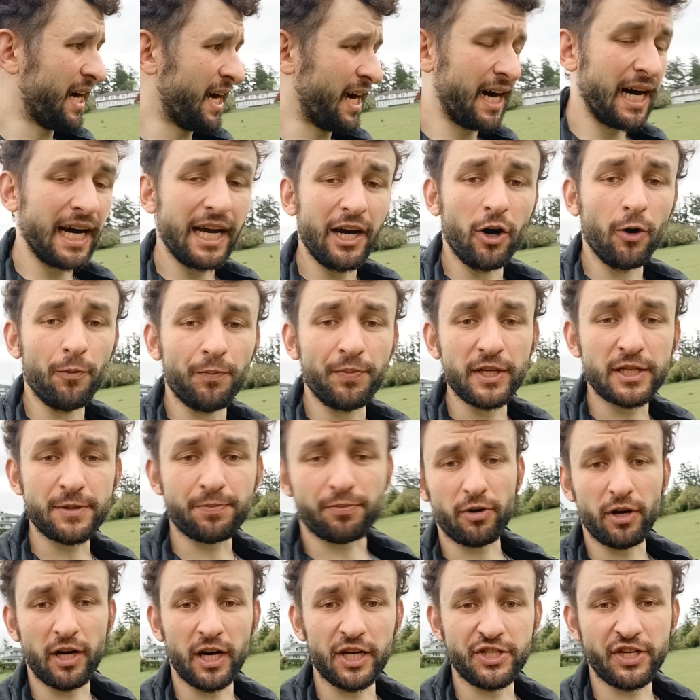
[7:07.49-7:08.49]
I hope this
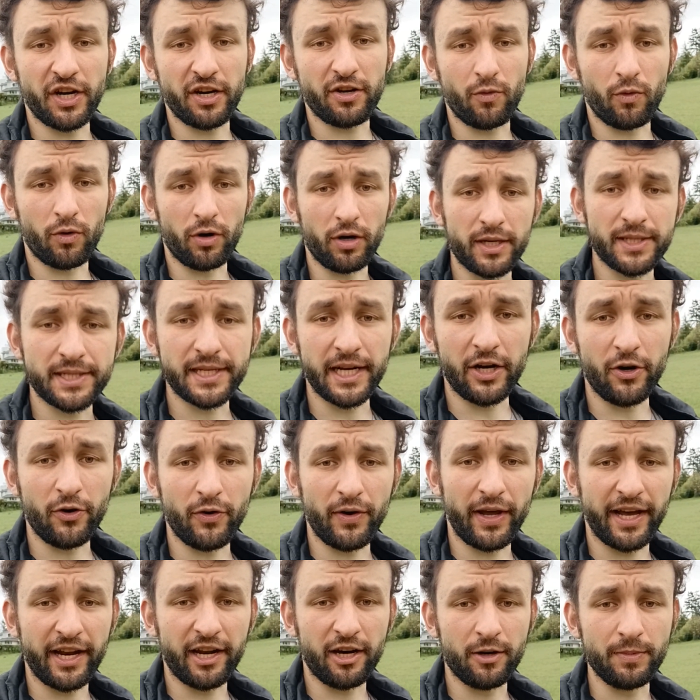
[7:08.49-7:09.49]
project works out,
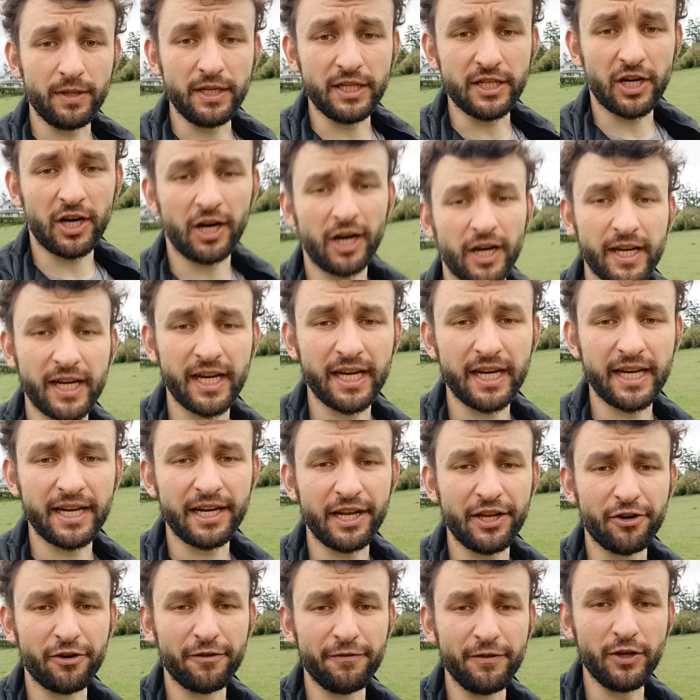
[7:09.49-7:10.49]
and I'll be talking and
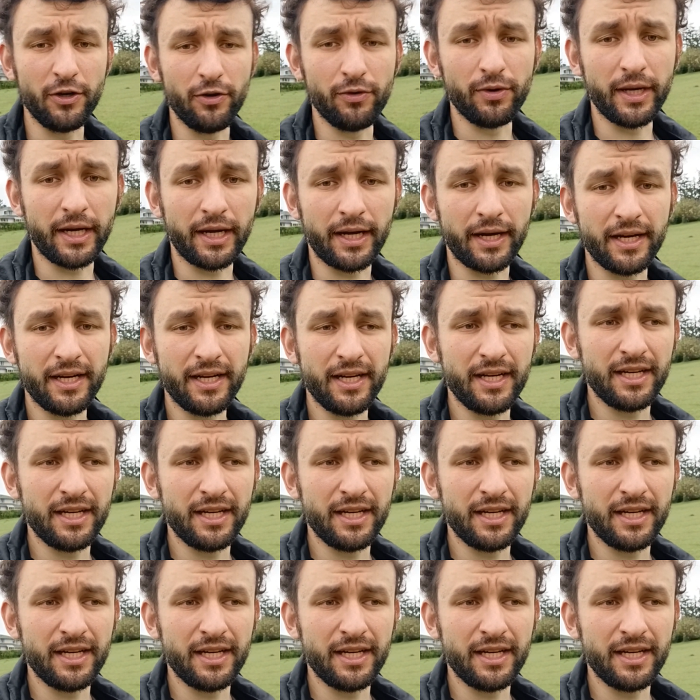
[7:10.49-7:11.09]
interviewing